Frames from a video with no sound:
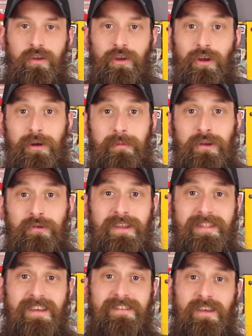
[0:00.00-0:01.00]
You're gonna be
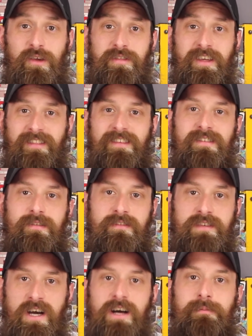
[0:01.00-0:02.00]
doing things that you think this is
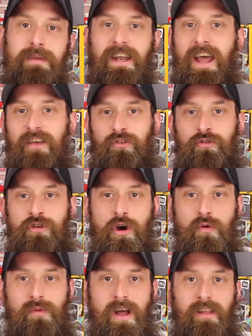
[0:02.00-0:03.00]
dumb and has
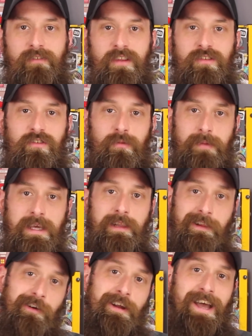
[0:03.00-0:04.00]
no relevance to me
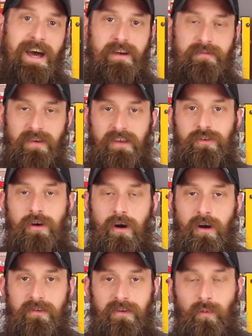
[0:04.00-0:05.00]
learning how to fix
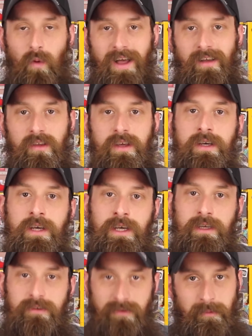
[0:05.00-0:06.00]
cars. And well,
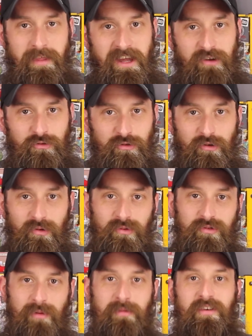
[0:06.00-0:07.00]
some of that is true.
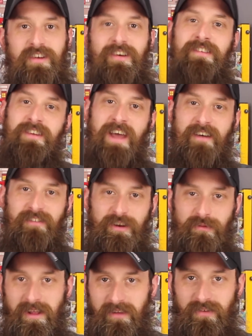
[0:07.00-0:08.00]
Some of it doesn't have
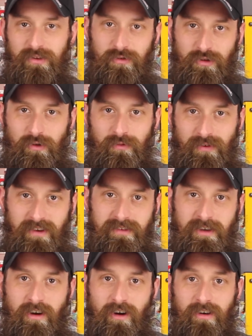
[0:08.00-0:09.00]
any relevance to you
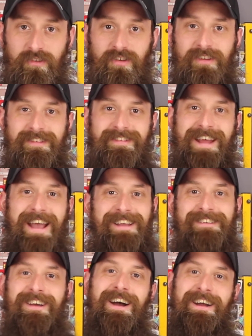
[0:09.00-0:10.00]
fixing cars.
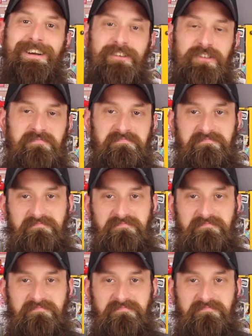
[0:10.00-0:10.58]
Stacking tires